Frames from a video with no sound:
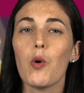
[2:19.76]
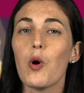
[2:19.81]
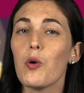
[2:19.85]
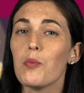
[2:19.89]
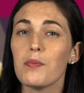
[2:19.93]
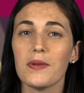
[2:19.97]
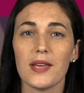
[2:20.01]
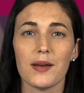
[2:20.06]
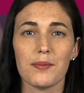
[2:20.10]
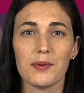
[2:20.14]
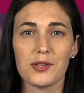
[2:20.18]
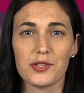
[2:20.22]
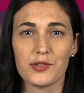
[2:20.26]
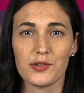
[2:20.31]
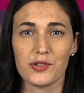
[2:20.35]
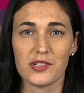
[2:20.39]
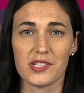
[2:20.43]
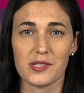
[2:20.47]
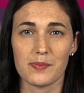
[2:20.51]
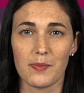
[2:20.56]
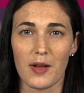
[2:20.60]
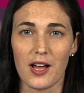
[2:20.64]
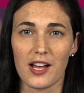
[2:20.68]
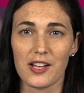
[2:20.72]
won't be able to
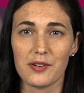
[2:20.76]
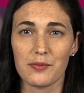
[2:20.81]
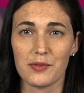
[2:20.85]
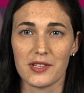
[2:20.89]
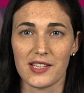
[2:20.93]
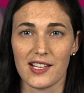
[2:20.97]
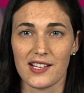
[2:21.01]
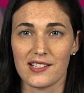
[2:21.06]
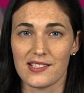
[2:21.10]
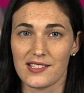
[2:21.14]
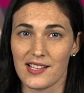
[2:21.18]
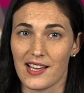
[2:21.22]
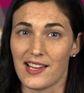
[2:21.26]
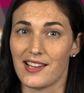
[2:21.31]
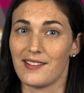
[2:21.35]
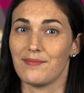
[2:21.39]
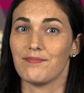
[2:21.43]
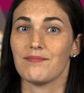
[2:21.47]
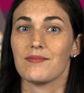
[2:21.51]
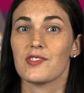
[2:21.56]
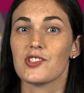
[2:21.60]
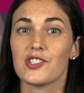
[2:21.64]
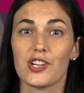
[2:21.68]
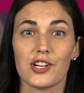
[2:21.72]
respond when they say,
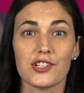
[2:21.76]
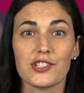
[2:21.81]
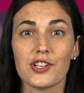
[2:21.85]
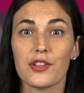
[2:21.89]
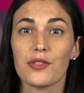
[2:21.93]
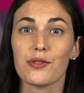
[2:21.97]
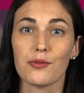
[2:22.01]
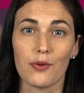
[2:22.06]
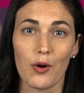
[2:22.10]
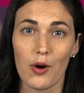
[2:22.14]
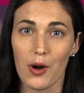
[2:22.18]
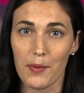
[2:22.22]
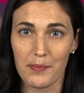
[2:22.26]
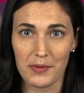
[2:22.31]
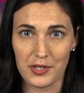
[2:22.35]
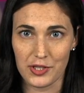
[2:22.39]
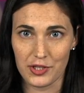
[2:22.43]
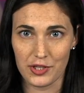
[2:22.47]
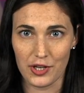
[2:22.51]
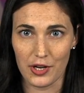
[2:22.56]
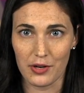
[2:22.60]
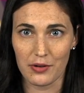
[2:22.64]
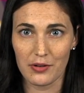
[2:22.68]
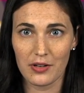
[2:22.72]
start to throw up and
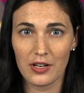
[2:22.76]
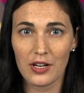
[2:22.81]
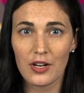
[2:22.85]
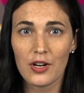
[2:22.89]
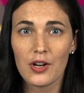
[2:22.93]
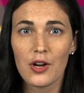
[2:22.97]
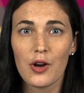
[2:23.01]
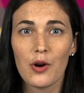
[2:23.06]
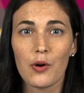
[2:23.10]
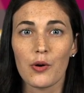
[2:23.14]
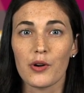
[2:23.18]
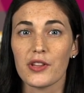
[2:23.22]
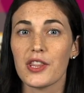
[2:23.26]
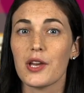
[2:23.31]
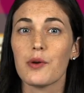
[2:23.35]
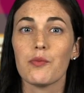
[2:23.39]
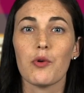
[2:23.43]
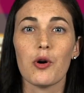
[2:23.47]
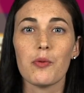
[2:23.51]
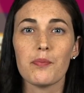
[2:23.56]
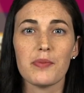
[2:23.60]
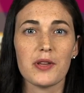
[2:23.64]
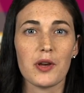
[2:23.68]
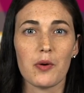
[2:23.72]
choke, or they
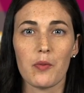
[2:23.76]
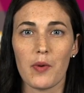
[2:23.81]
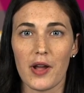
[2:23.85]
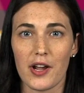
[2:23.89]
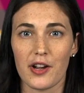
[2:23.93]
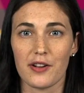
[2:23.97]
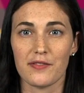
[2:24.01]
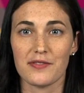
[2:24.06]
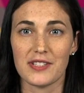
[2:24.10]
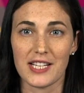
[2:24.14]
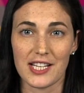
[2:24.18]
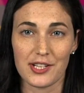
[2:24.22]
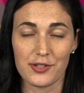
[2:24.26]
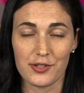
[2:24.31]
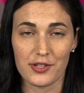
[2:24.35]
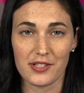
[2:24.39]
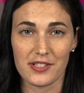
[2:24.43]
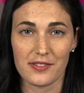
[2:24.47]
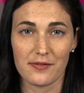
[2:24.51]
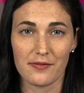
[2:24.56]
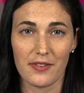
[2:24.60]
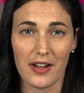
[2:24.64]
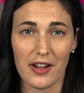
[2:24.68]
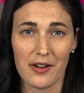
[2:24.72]
won't be aware of
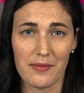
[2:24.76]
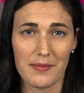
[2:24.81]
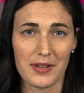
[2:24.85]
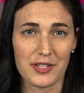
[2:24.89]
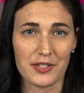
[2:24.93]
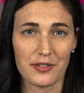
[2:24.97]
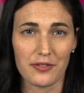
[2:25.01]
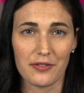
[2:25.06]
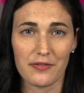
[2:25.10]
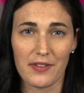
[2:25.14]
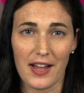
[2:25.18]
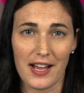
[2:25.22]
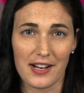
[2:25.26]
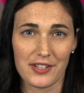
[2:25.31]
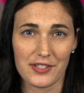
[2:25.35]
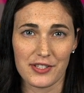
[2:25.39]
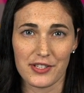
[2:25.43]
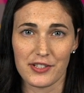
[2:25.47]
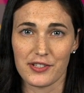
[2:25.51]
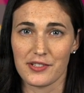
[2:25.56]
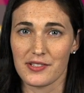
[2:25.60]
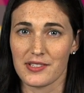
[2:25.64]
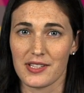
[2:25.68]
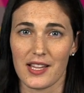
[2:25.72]
dangerous environmental
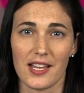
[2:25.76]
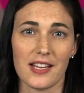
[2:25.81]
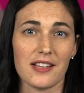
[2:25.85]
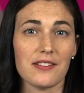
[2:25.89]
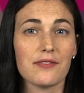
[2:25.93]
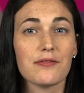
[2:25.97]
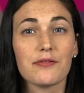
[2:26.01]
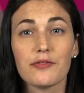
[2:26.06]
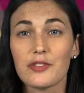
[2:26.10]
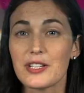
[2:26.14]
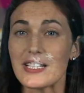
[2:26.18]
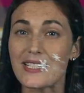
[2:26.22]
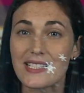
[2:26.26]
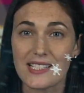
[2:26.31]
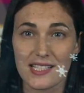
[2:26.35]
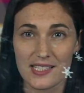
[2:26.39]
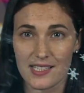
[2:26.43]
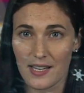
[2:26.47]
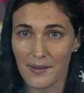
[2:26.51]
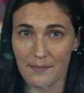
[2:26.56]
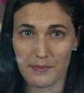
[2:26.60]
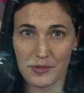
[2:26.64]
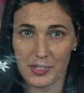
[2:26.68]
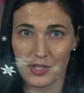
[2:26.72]
factors like freezing
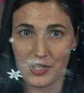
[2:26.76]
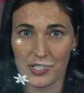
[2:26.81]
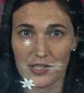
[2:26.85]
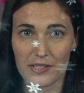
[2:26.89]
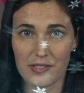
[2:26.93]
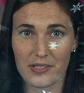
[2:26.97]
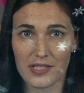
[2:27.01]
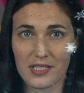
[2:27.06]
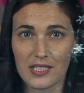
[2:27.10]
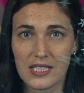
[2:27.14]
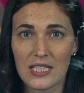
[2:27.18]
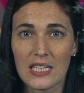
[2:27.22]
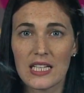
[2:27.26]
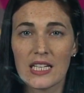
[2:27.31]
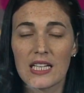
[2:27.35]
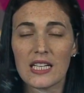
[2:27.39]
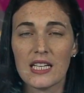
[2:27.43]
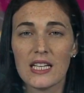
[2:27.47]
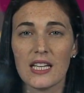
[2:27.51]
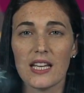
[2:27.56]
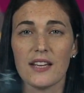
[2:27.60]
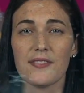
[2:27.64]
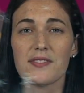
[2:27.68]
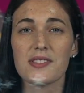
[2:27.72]
temperatures.
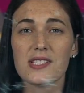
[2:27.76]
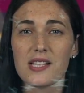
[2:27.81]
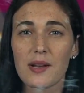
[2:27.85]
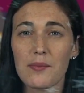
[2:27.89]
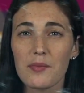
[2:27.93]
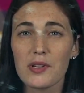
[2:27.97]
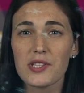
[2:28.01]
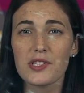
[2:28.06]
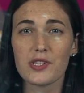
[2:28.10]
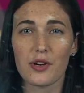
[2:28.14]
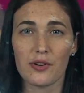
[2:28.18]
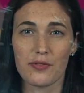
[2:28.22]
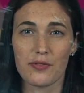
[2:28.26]
If someone's